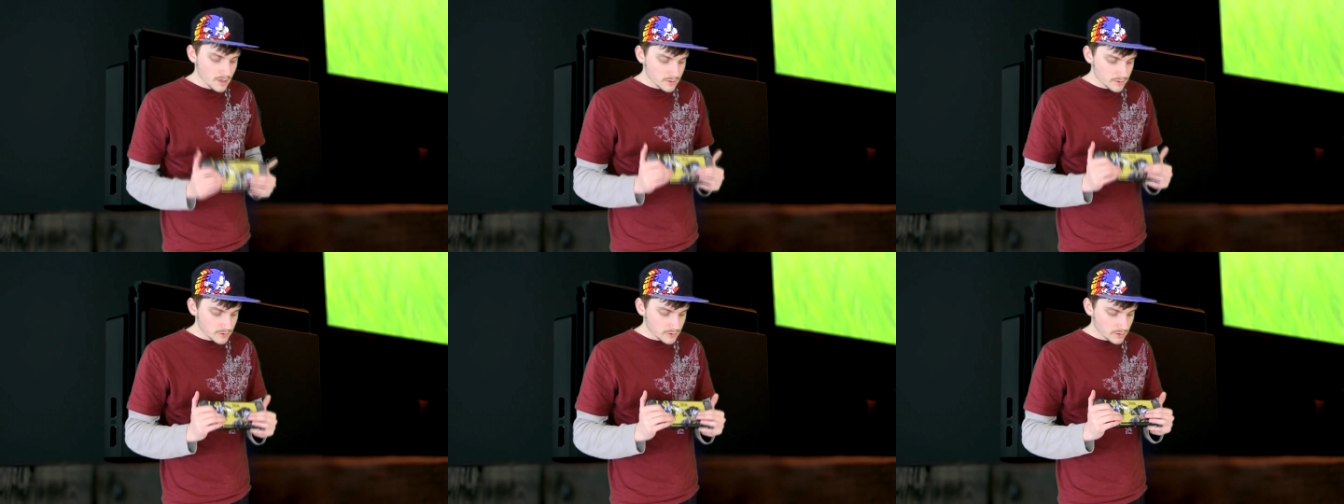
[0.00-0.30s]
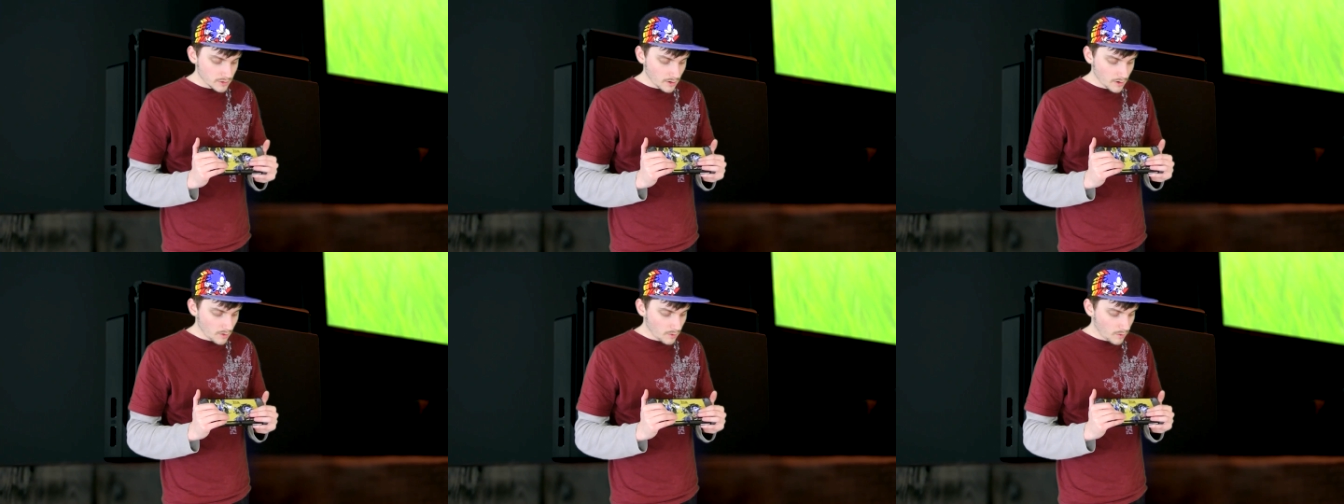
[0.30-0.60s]

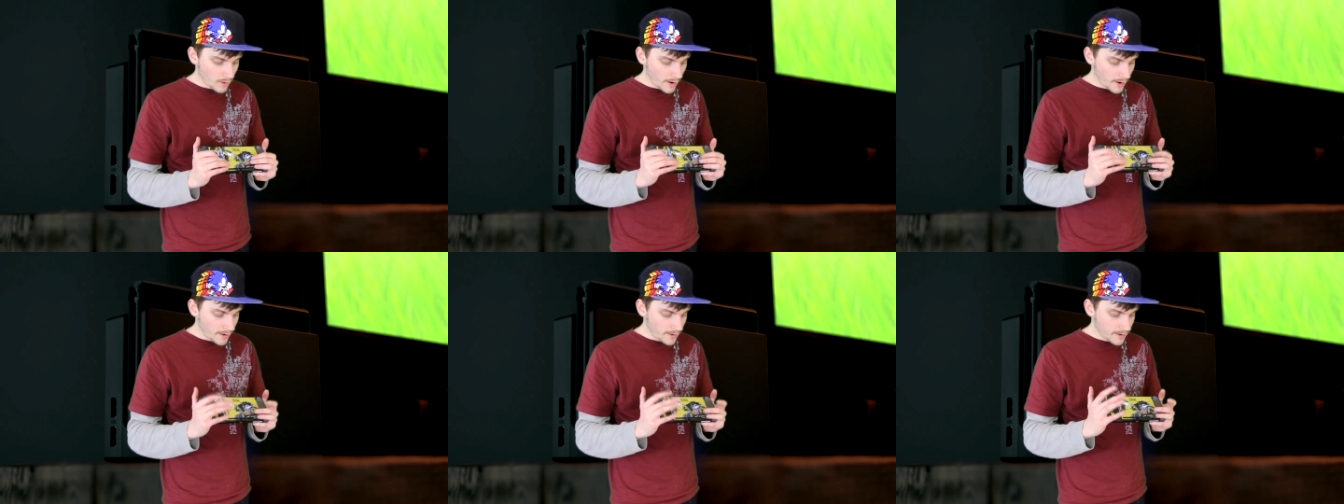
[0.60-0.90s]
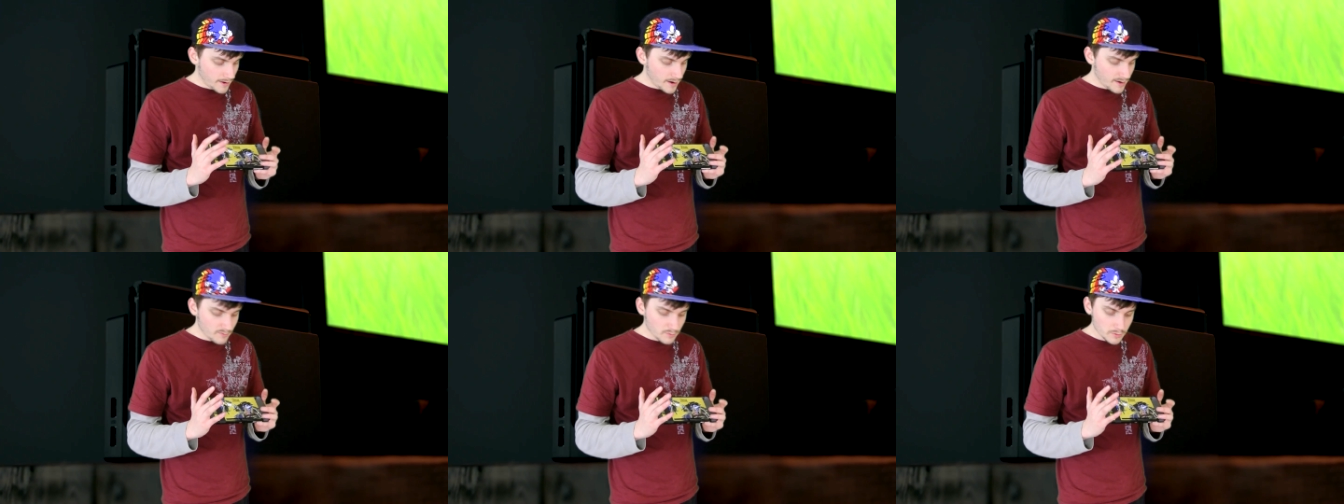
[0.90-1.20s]
So
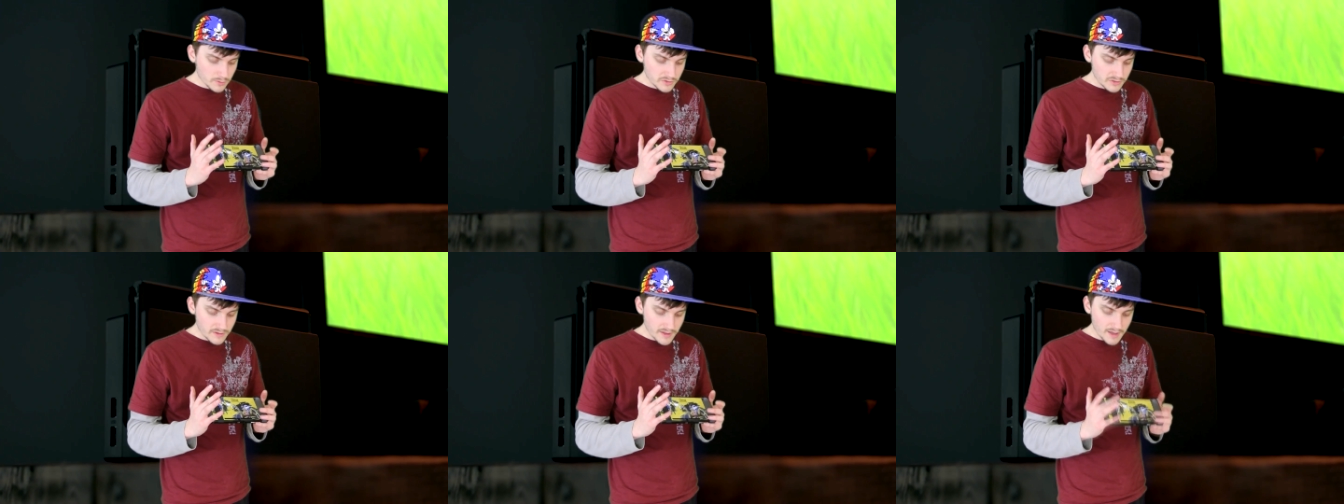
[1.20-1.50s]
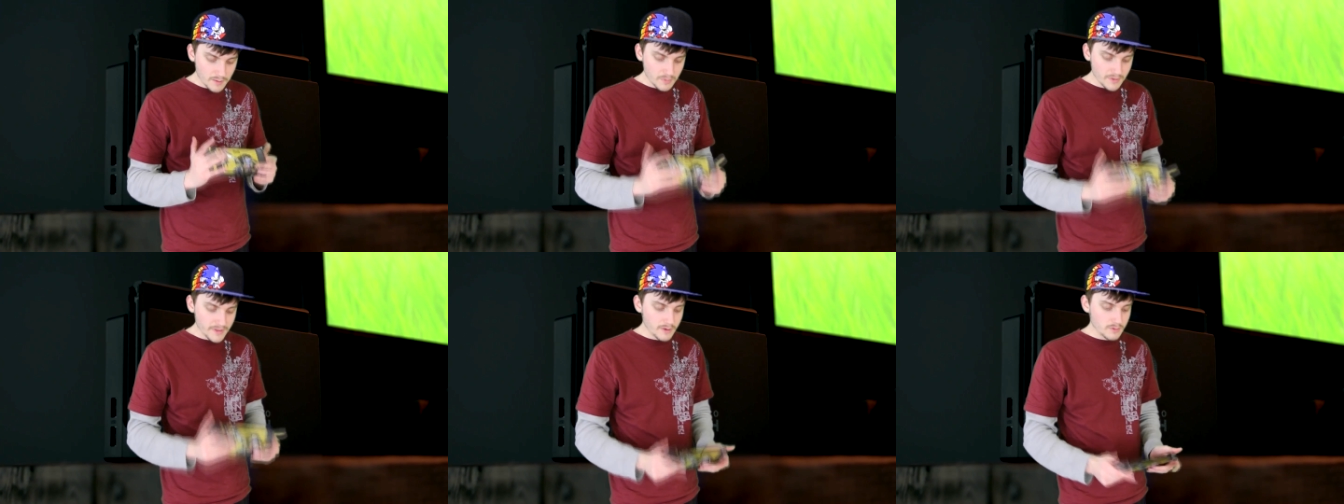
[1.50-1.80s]
not everyone will do
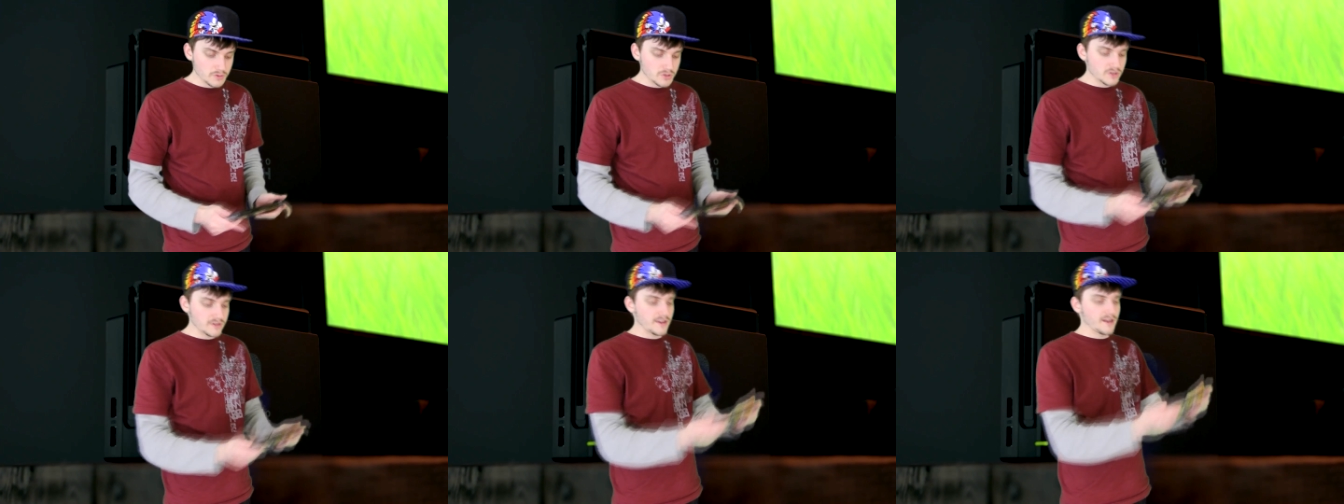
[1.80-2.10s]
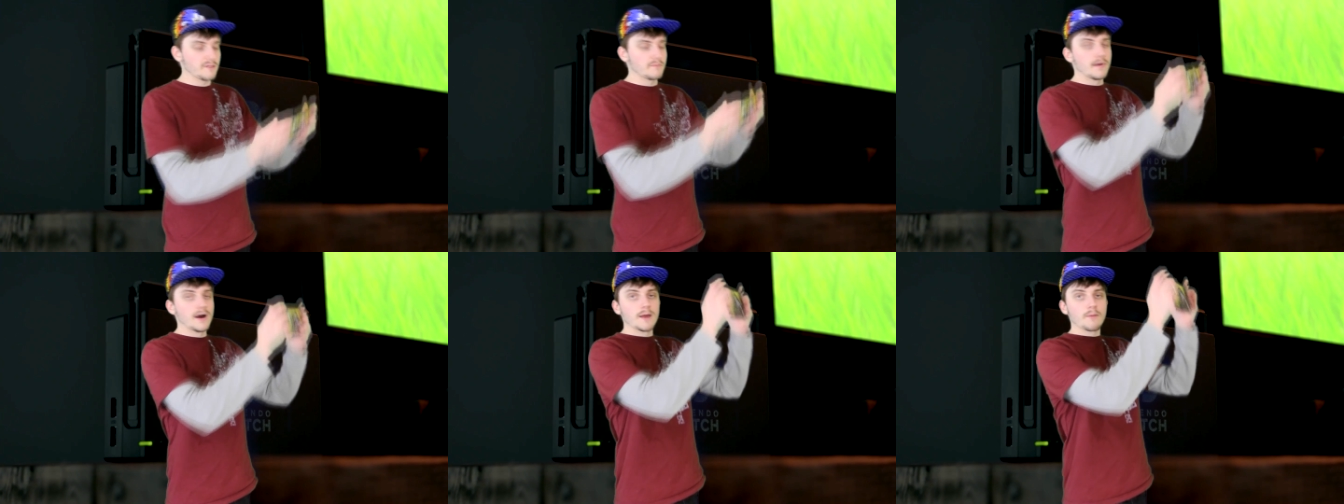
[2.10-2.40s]
that, but that was just
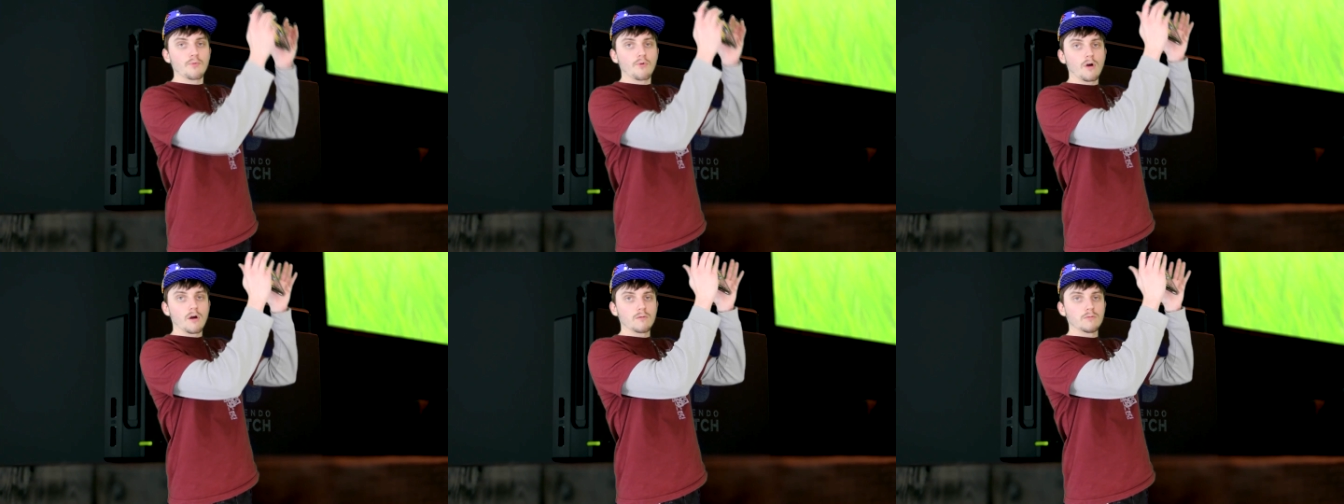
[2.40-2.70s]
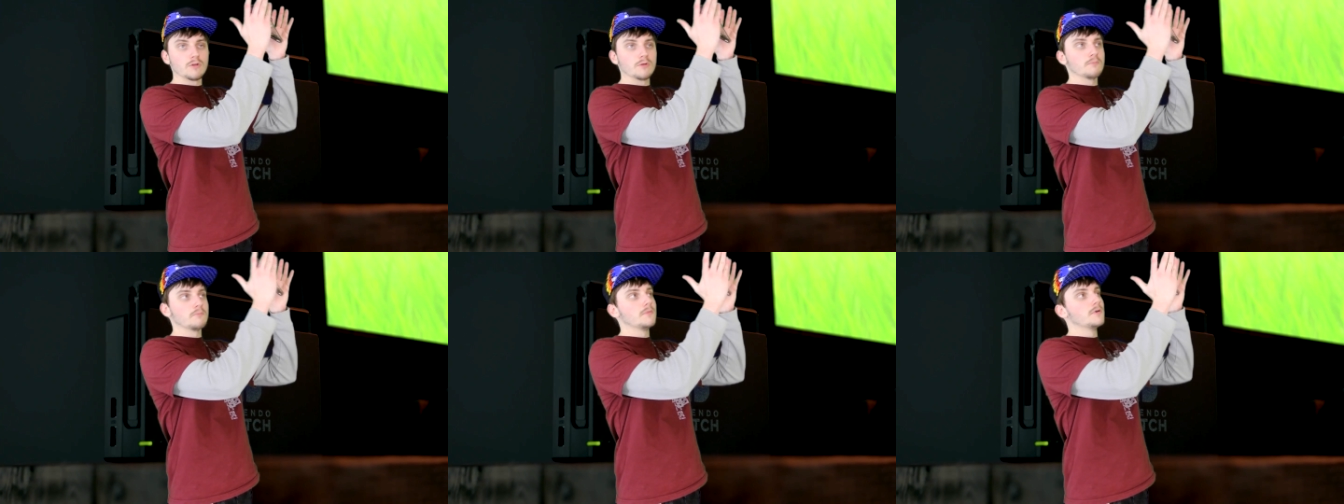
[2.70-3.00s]
kind of my
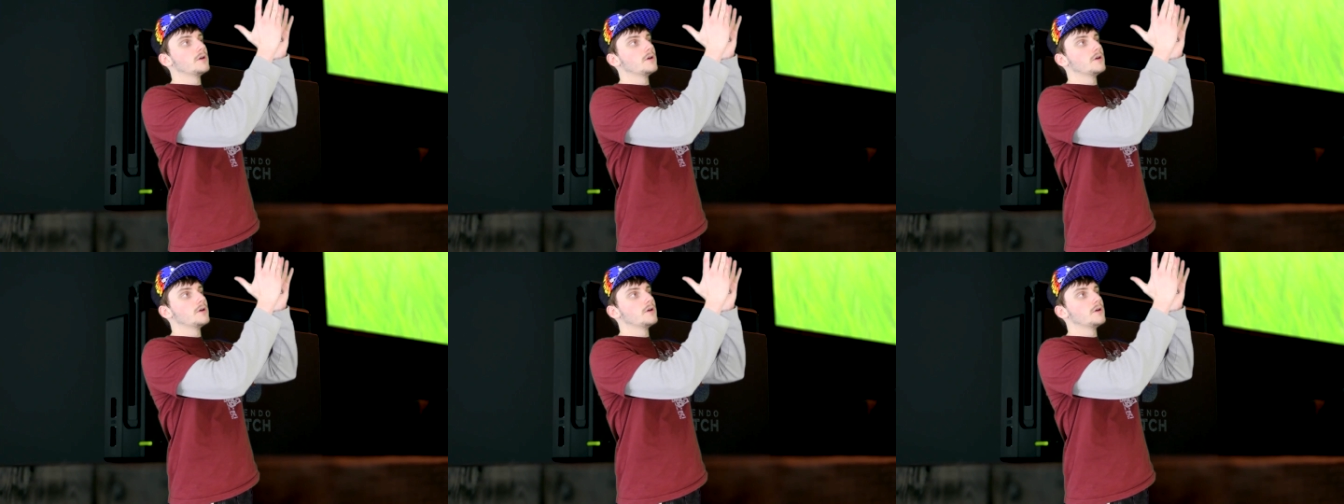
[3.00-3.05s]
problem.